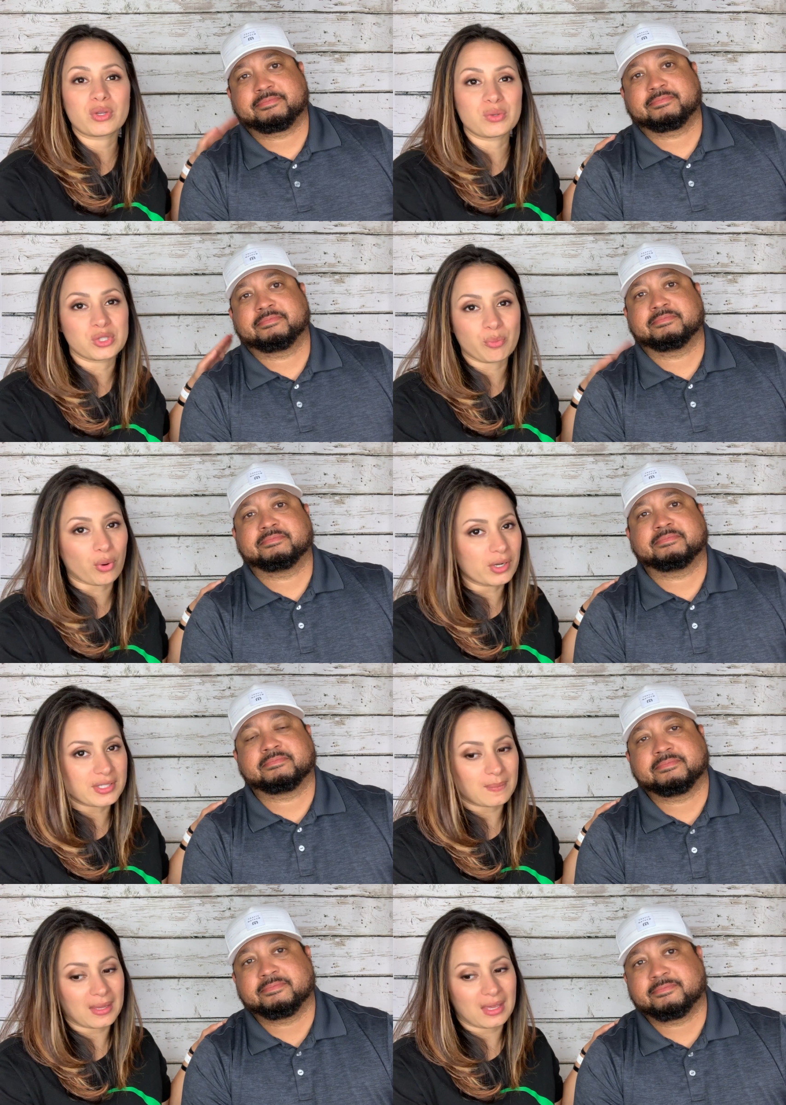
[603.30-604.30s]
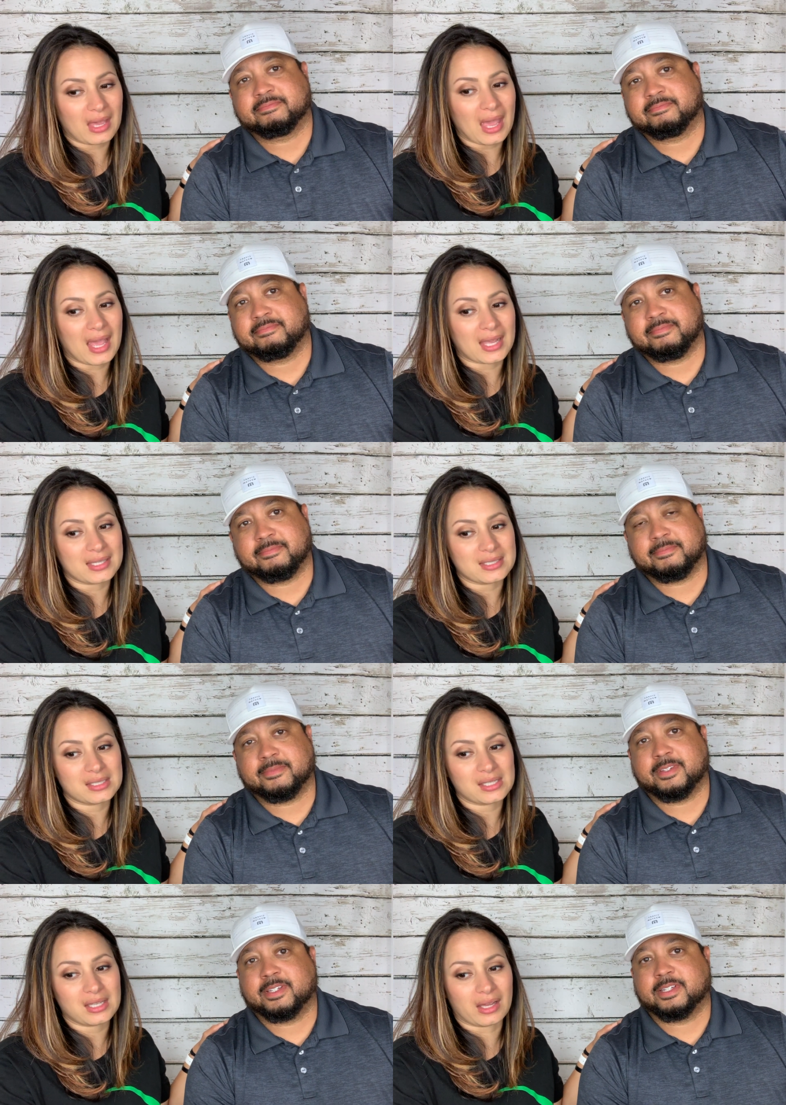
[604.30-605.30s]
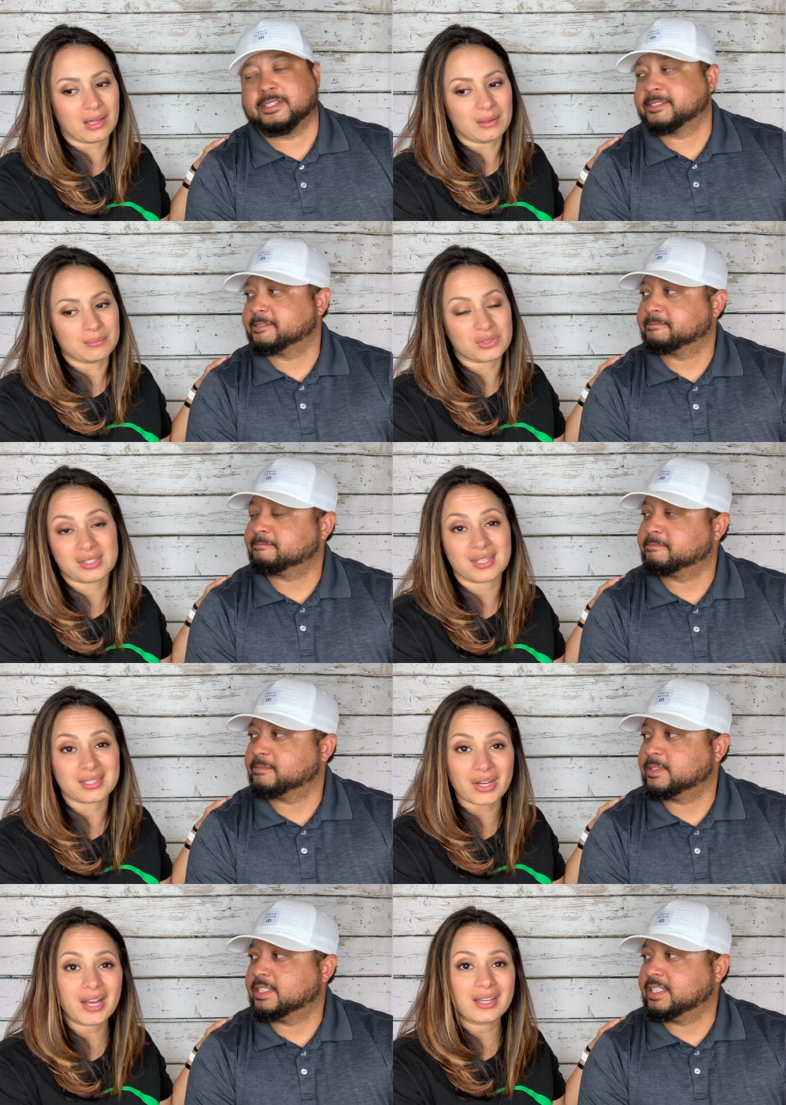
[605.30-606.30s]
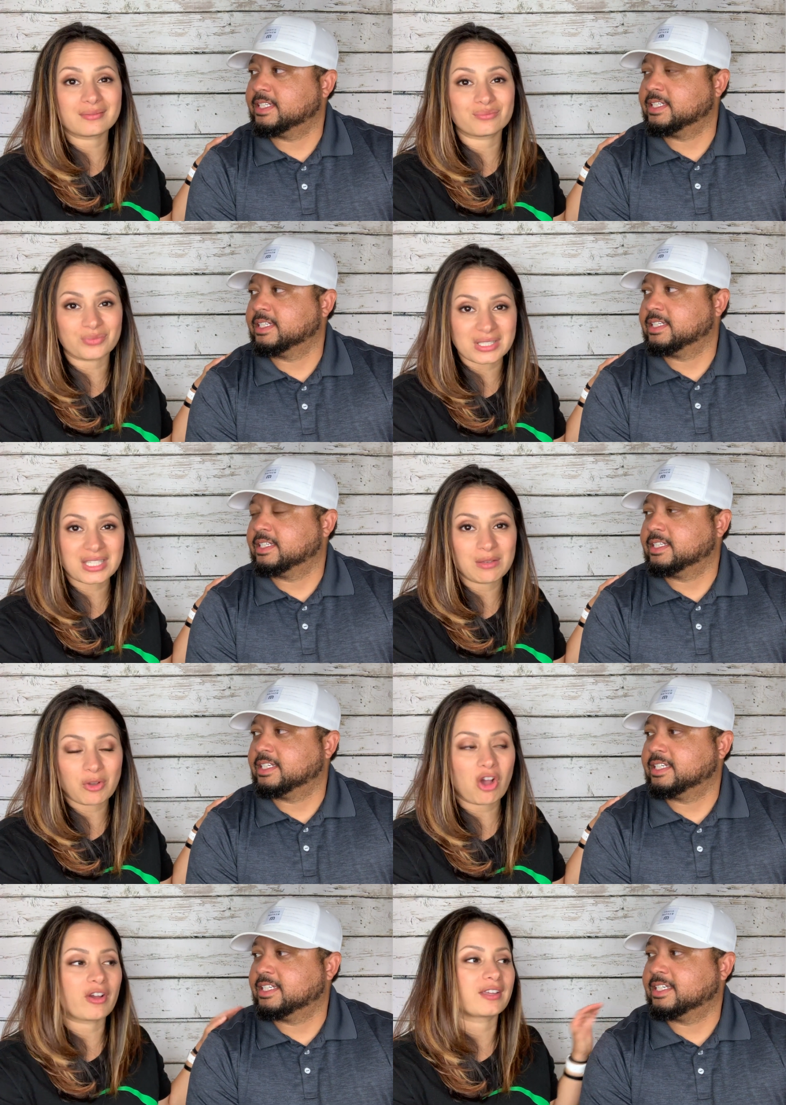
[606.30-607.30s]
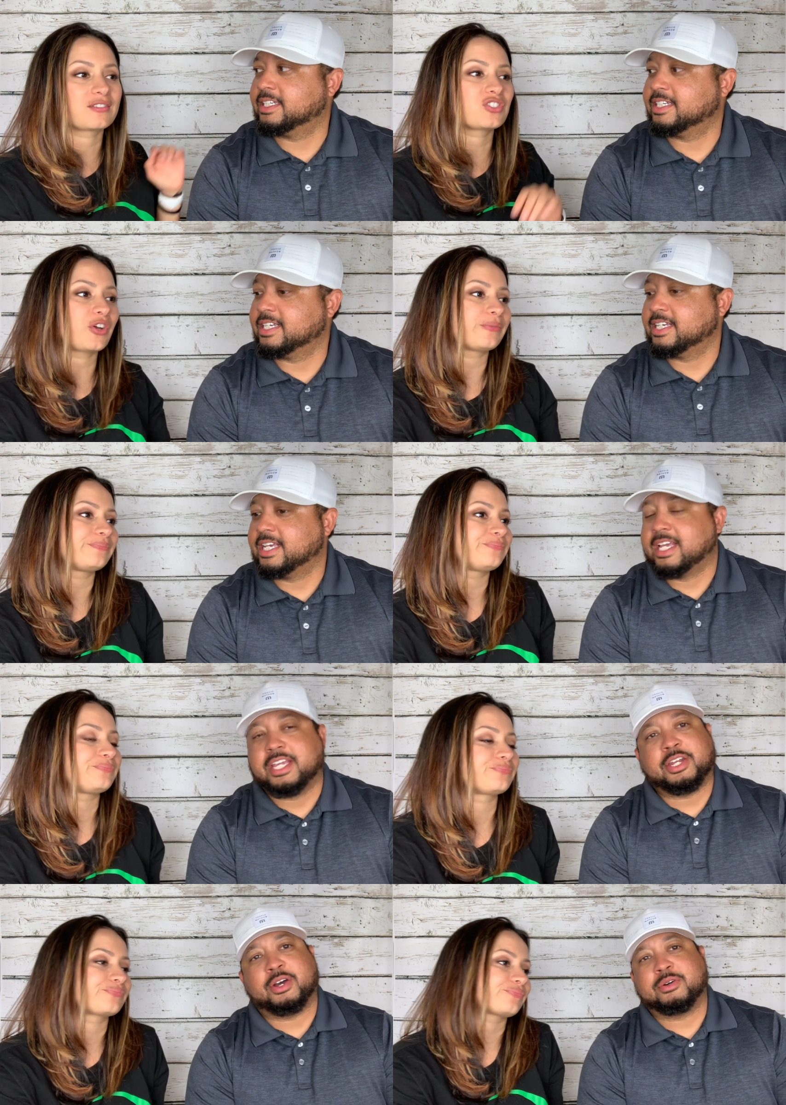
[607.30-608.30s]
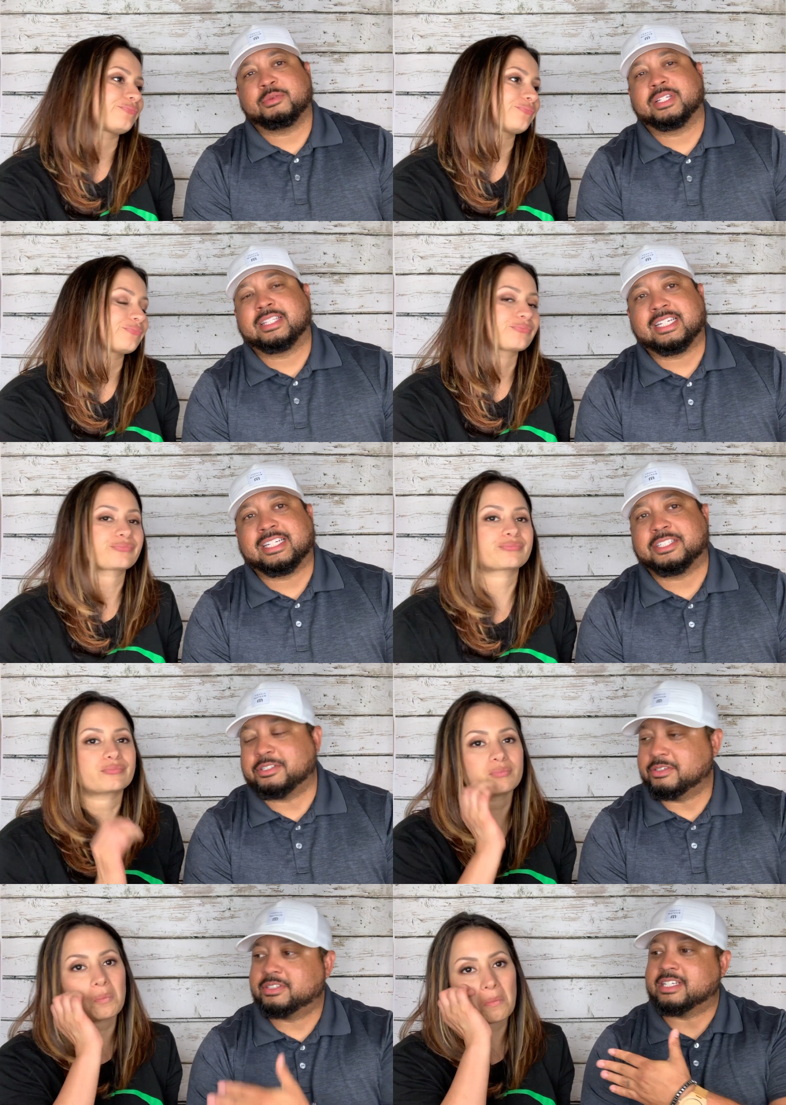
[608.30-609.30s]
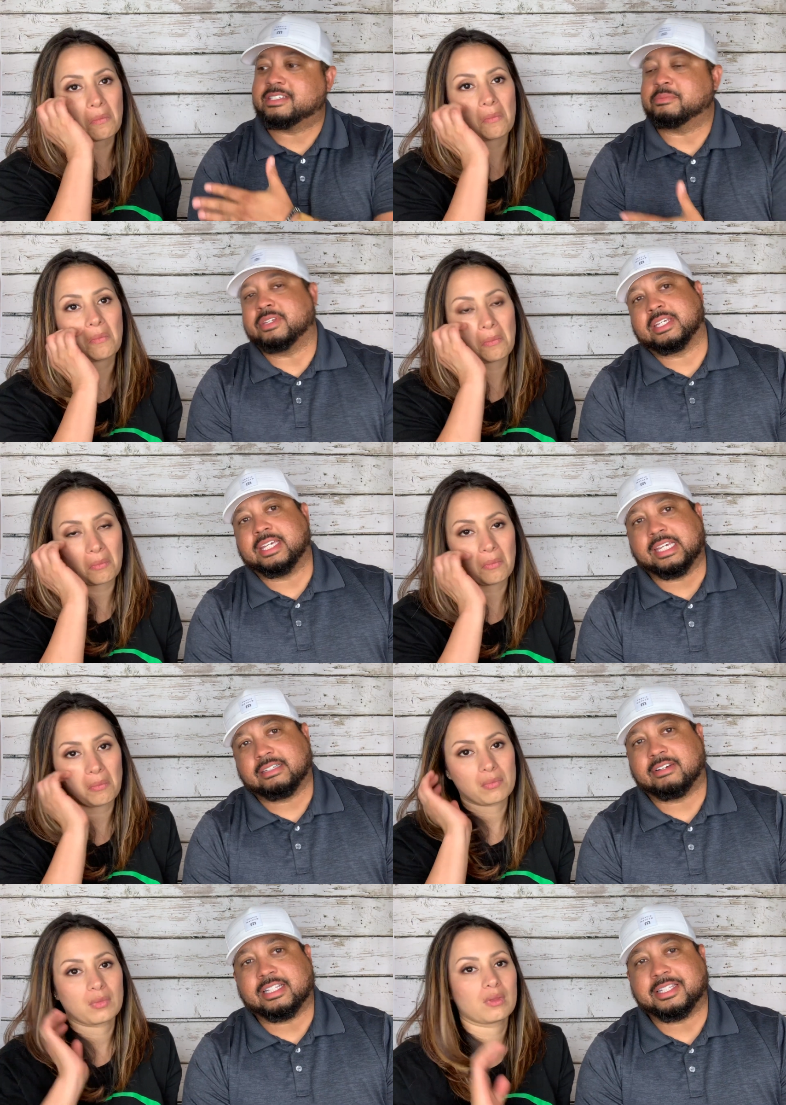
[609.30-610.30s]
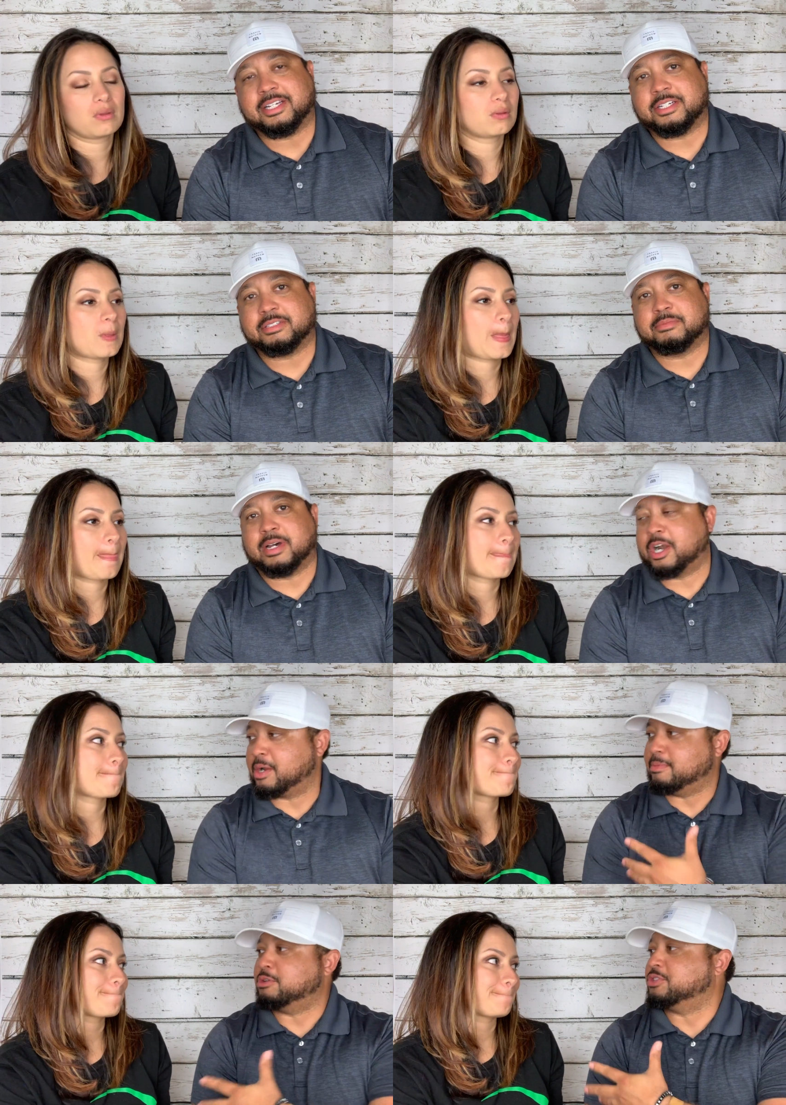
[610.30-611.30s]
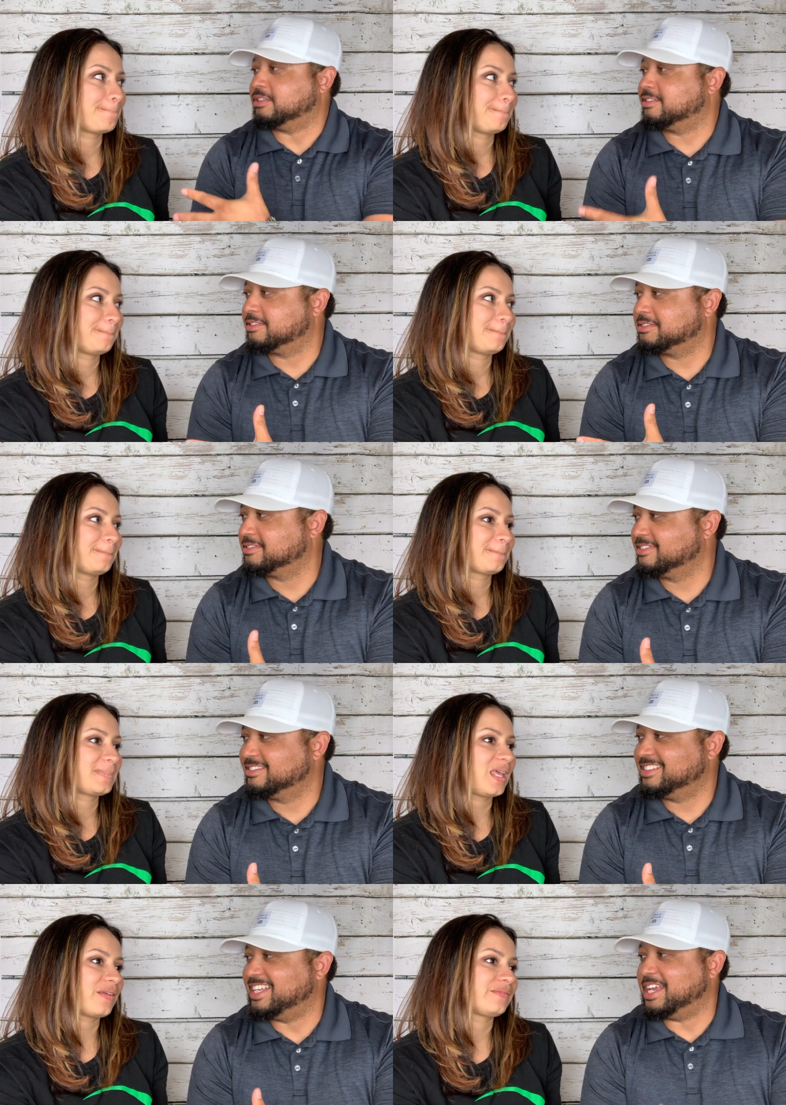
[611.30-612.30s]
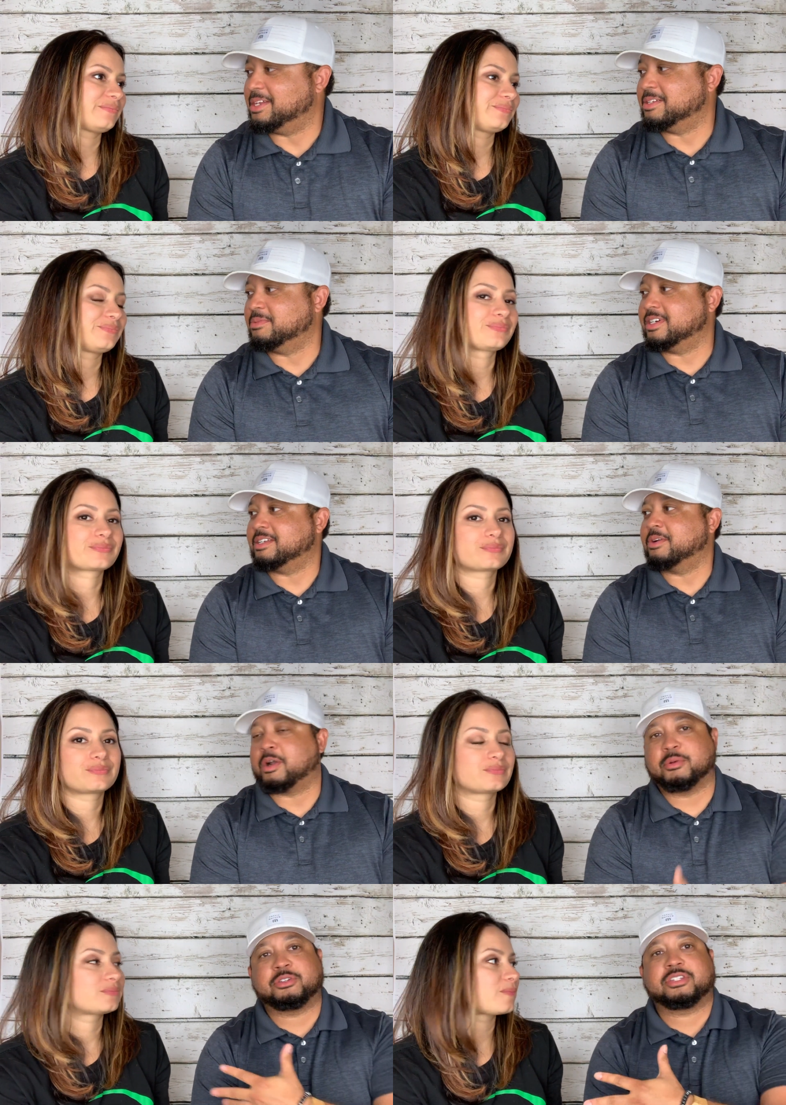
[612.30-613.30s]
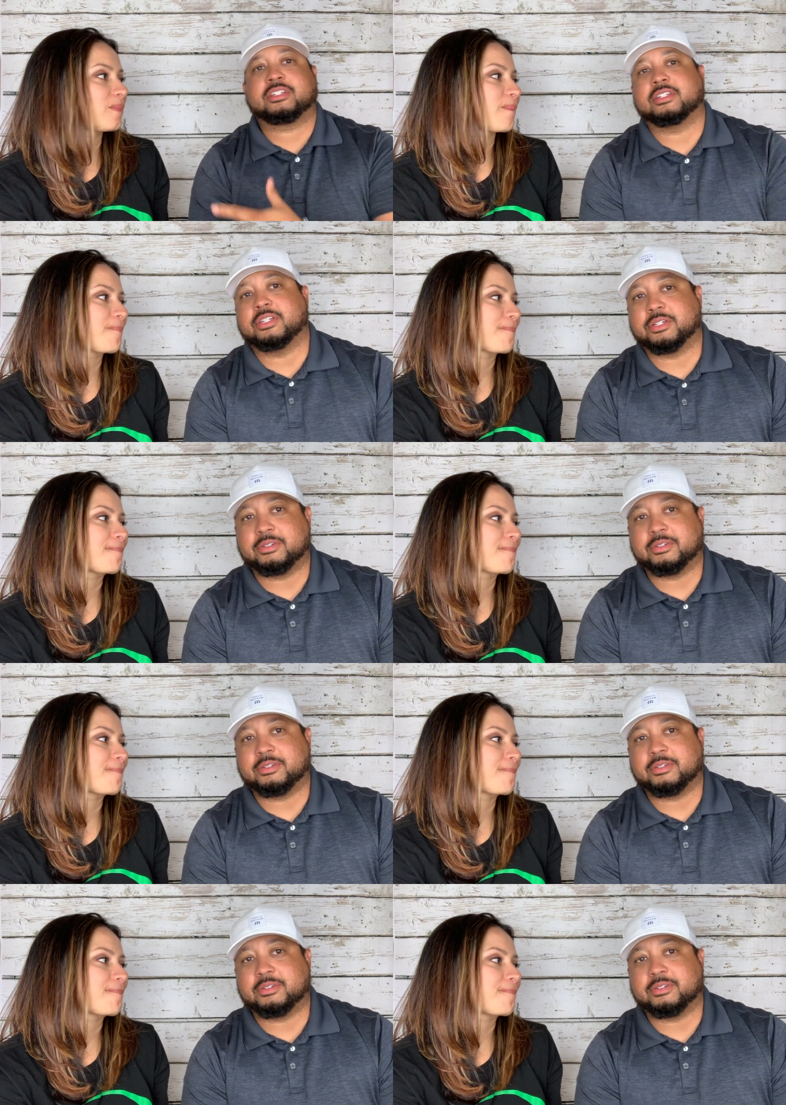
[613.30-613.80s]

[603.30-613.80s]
Speaker 1: who supports me and um, just says, all right, let's keep going. So,
Speaker 2: you know, one thing that you, you said something key right there is about our emotions. Yeah. And what our emotions can do.